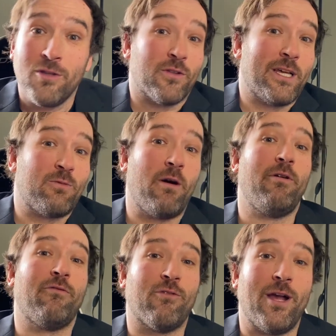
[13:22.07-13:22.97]
So that's why
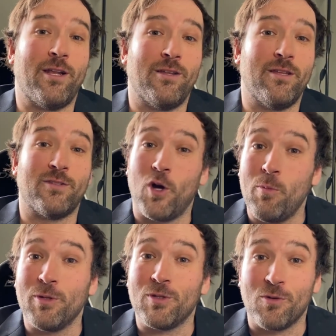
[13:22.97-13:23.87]
we've created this
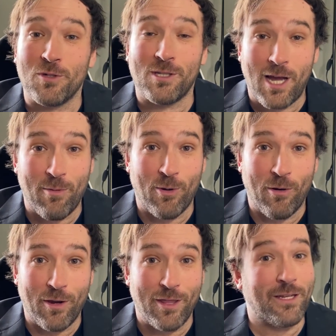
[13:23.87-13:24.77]
open source
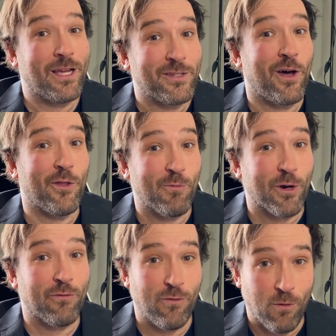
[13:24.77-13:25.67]
library that does all the
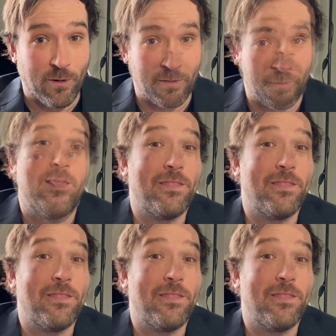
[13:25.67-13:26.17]
work for us.